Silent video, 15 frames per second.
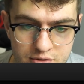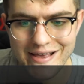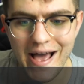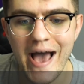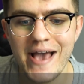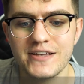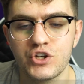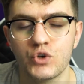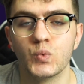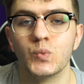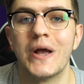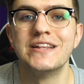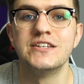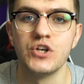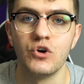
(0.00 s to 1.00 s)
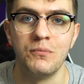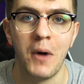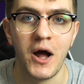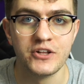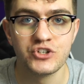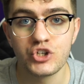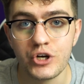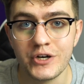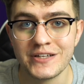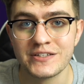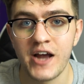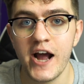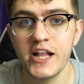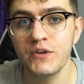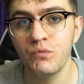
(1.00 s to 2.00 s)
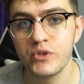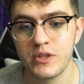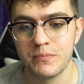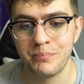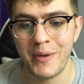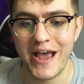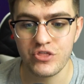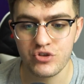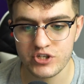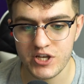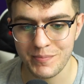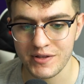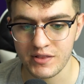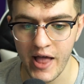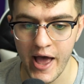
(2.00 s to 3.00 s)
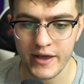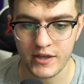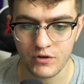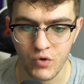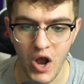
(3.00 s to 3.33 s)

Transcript: The guy is a red zone monster, and it's kind of what the Panthers have been lacking.